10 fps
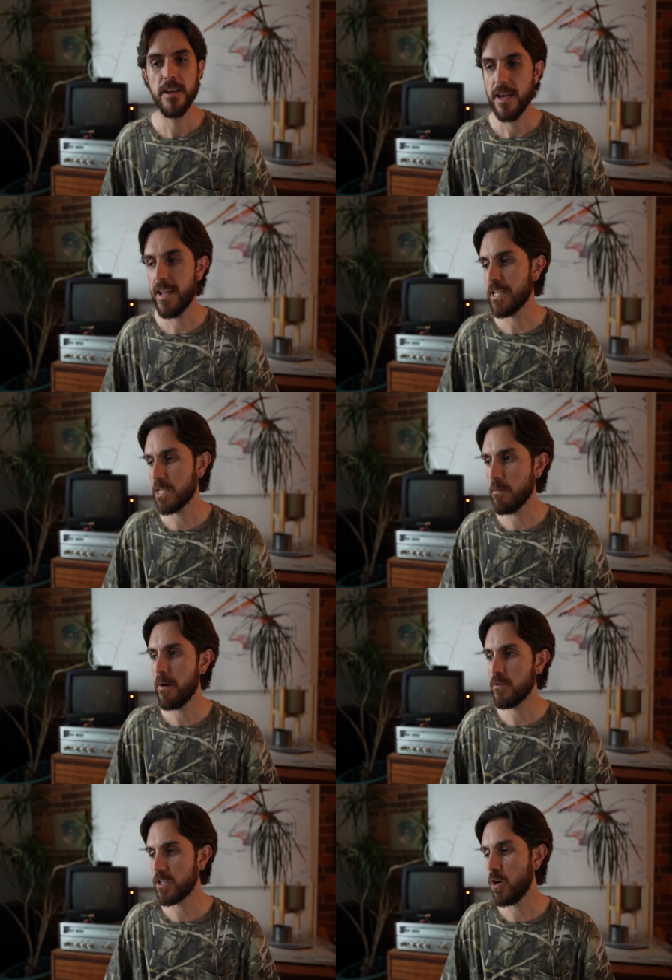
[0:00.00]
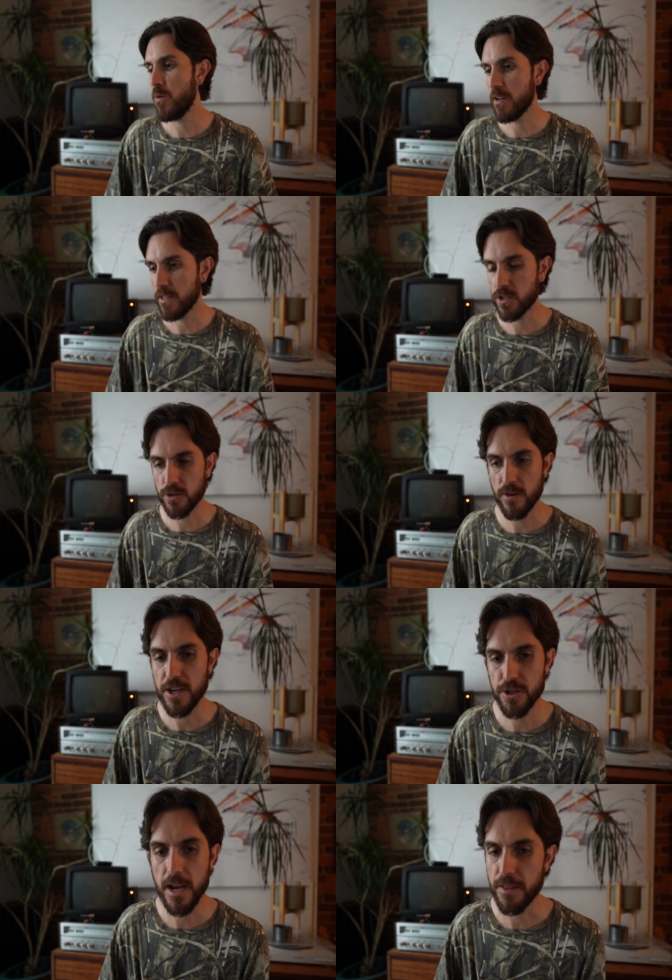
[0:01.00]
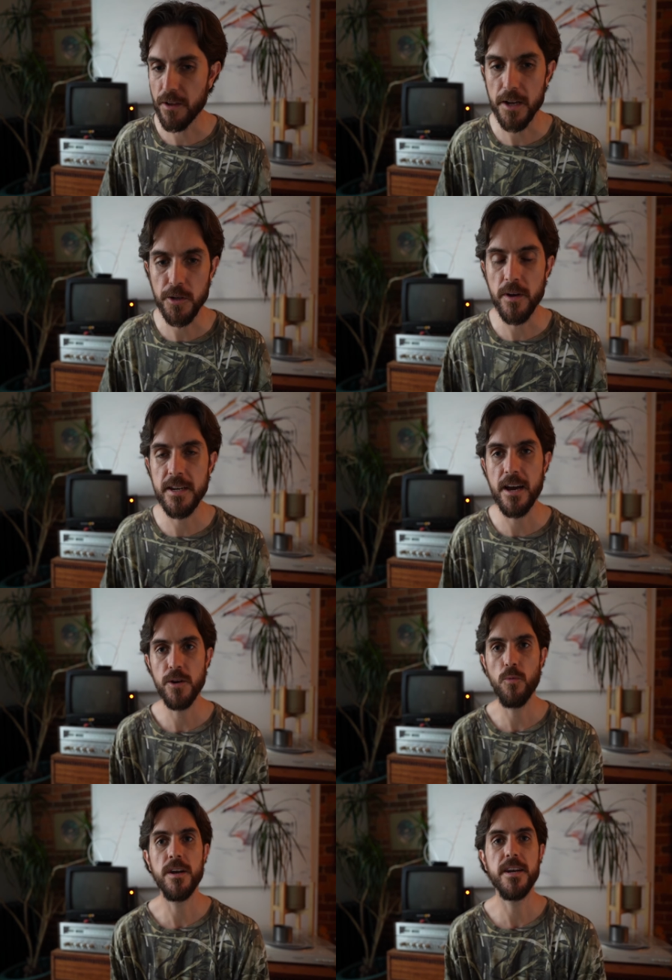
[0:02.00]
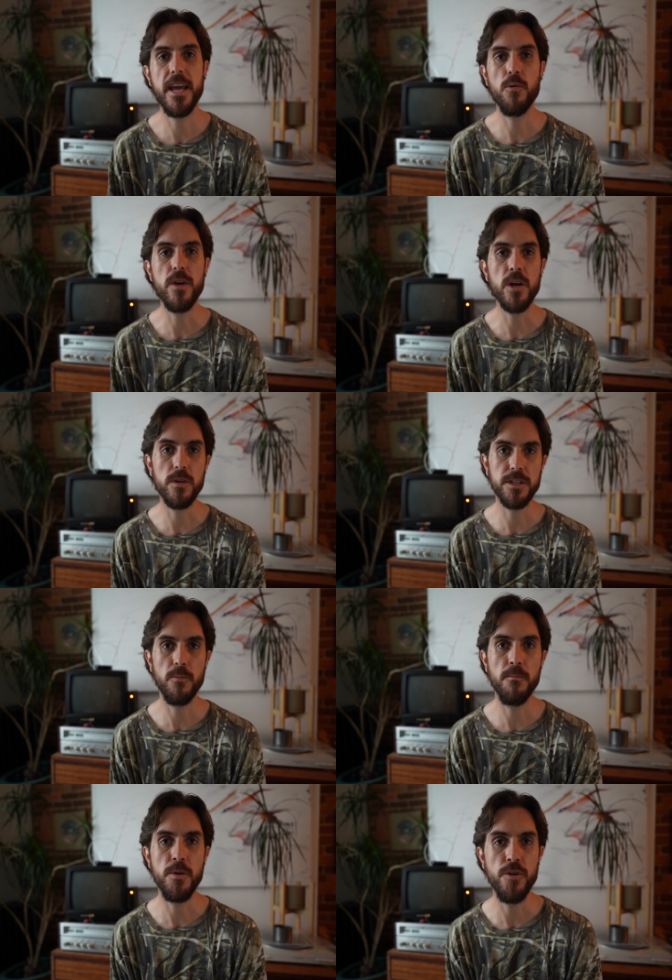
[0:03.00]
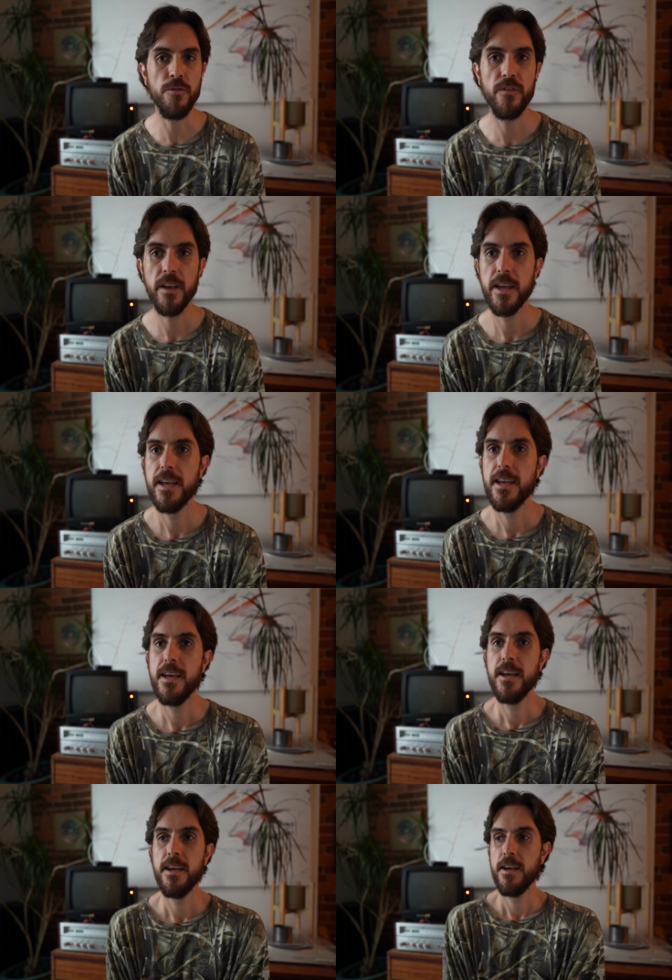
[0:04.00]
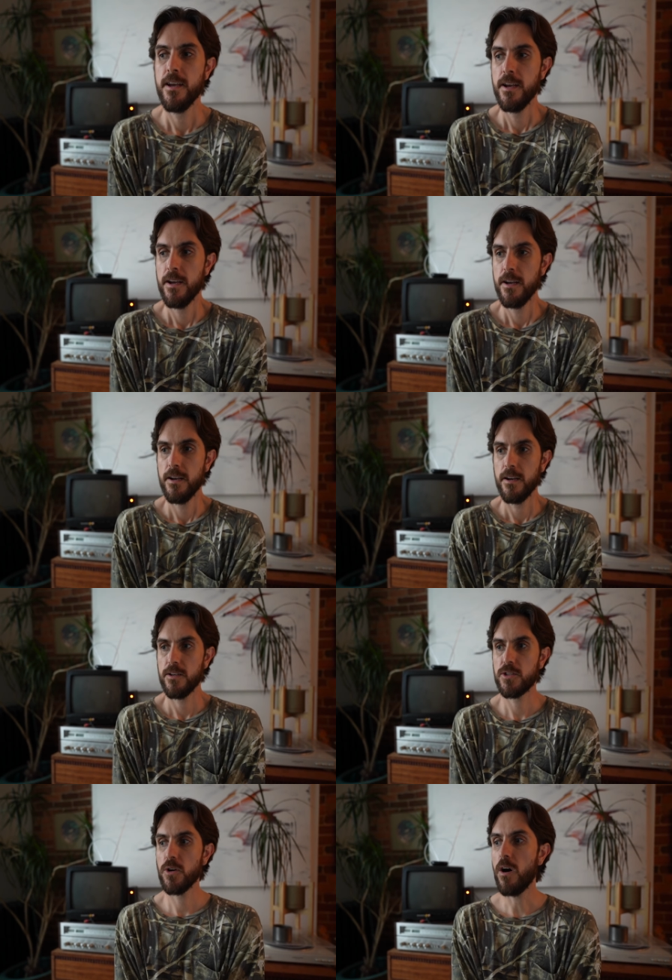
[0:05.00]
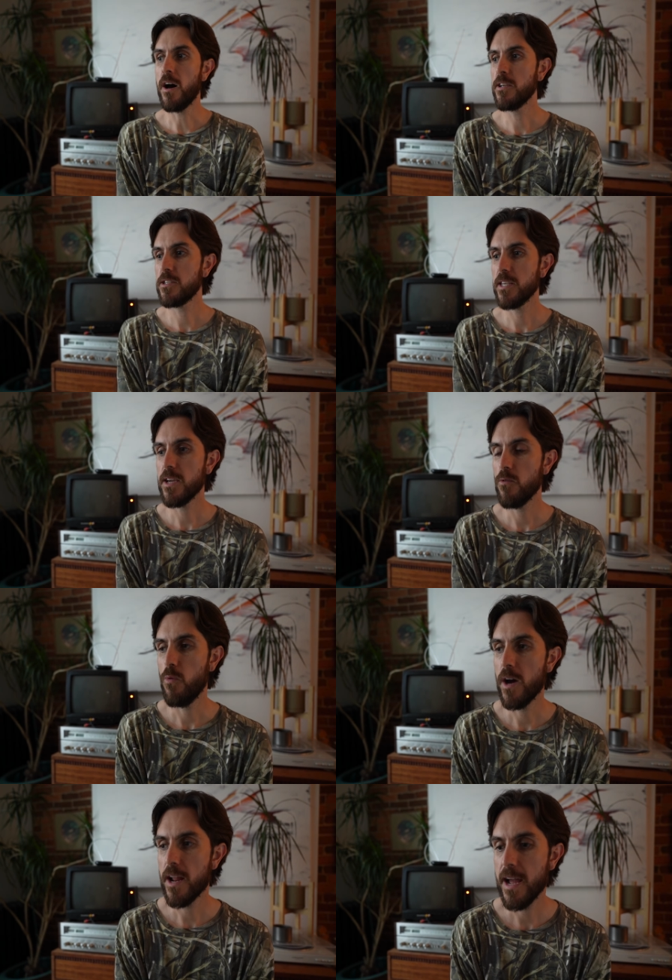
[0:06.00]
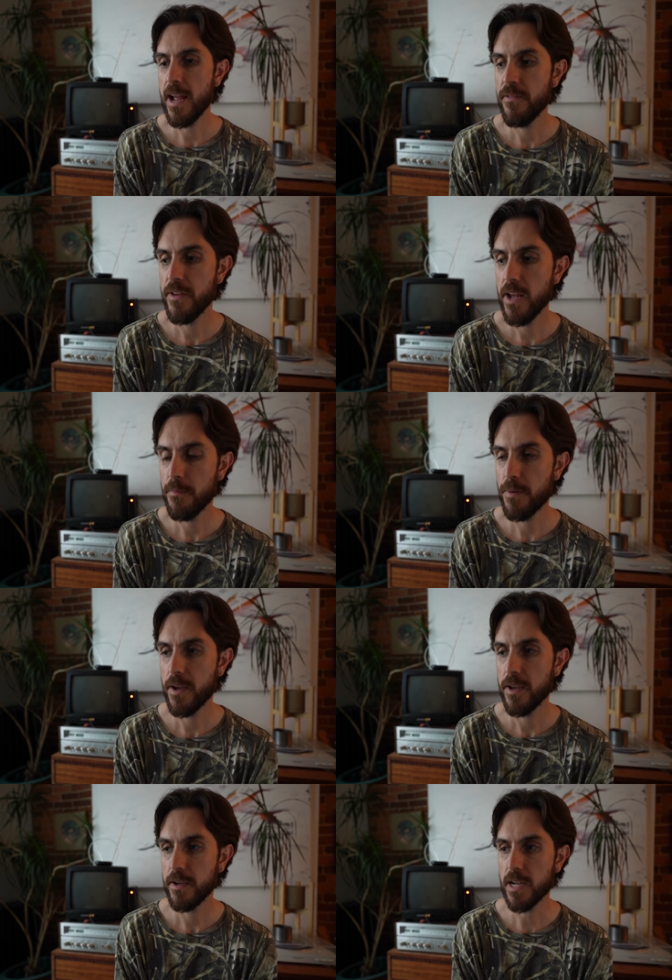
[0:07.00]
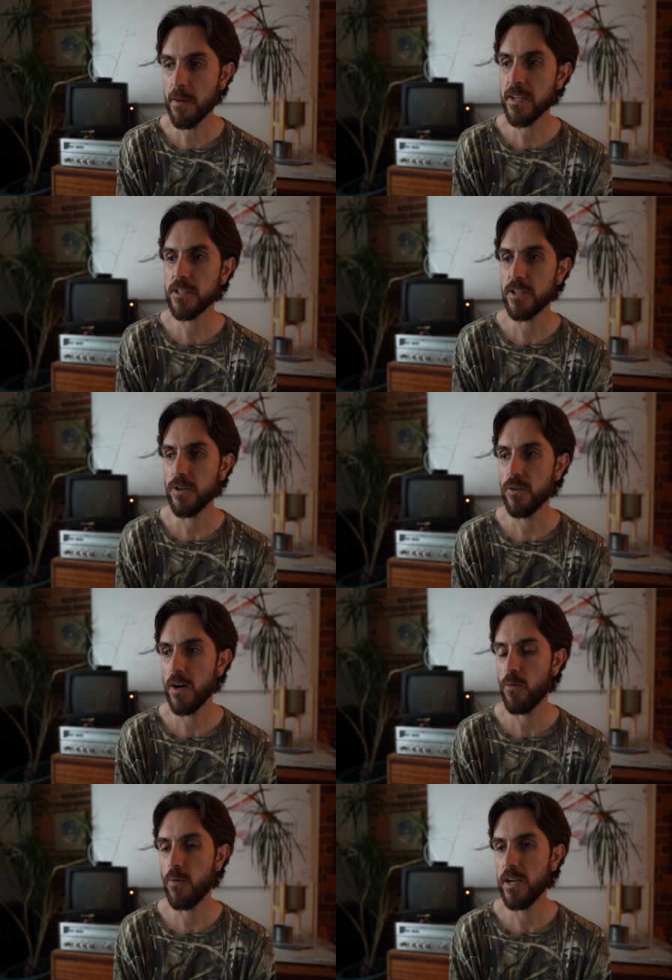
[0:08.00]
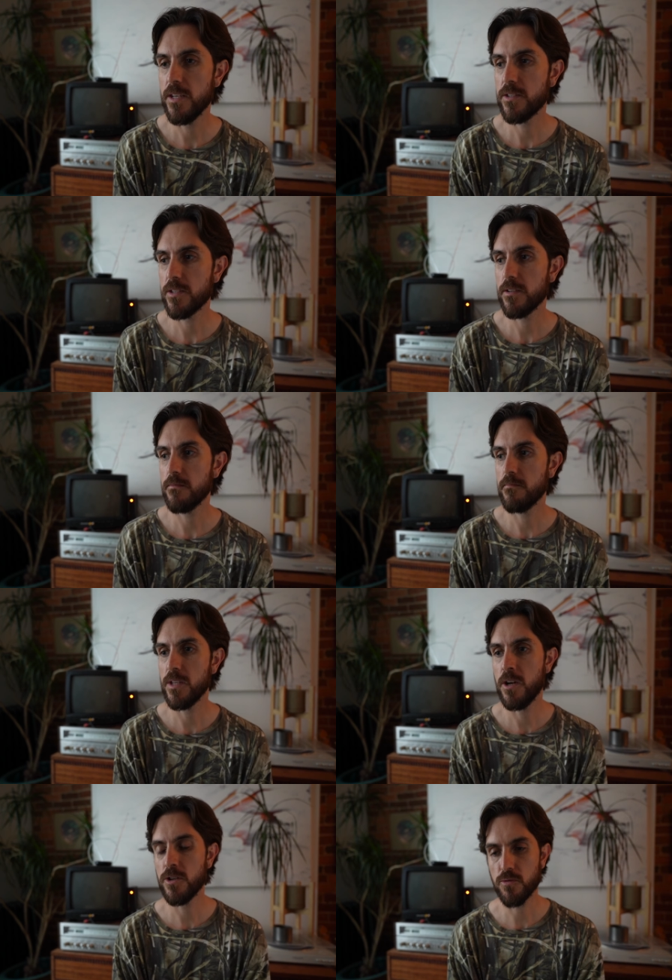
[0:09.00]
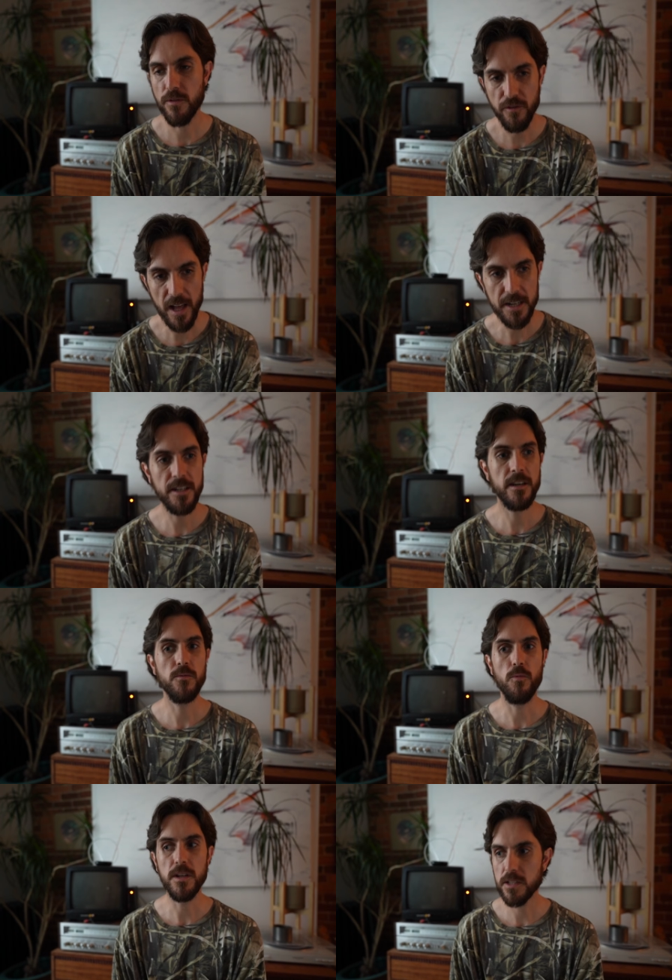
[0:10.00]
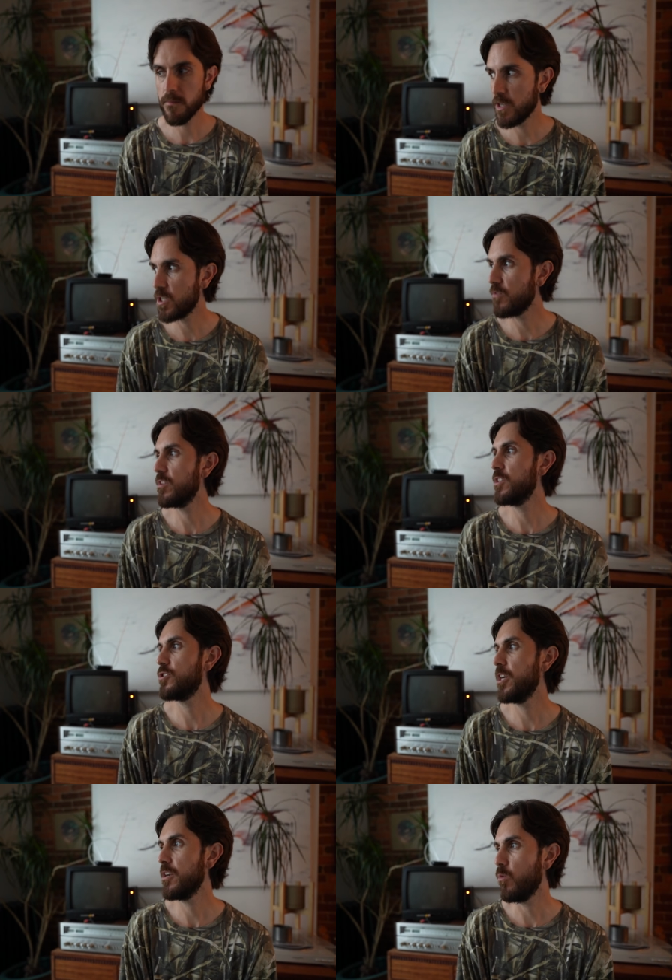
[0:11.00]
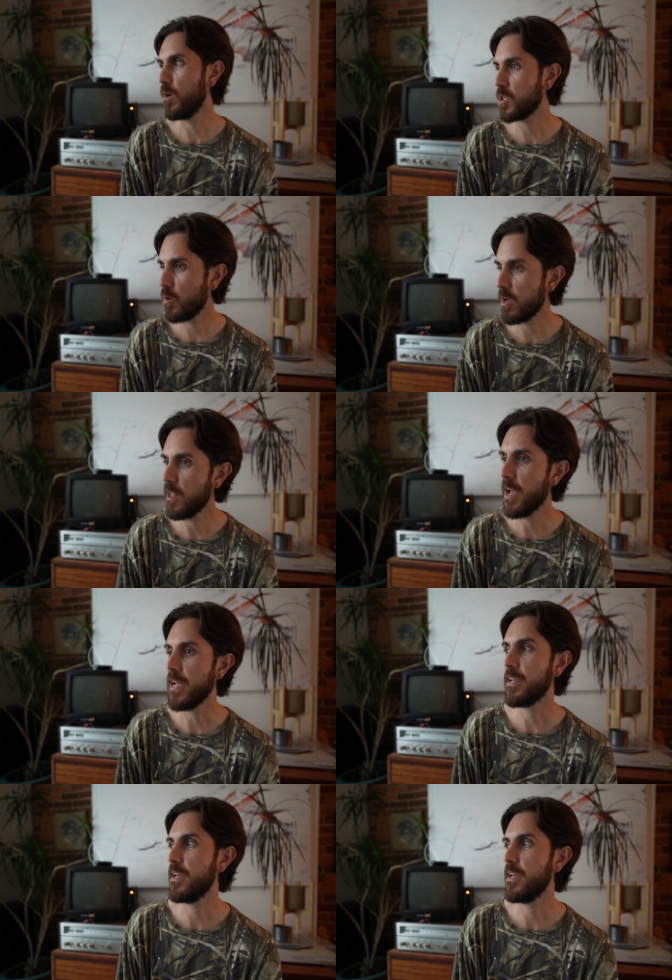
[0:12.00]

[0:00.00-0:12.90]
And as I'm about to go into this stretch, I thought going down to one day a week was the move. So honestly, what I ended up coming to was, you know, just reflecting on what's the mission for this channel? What do I like?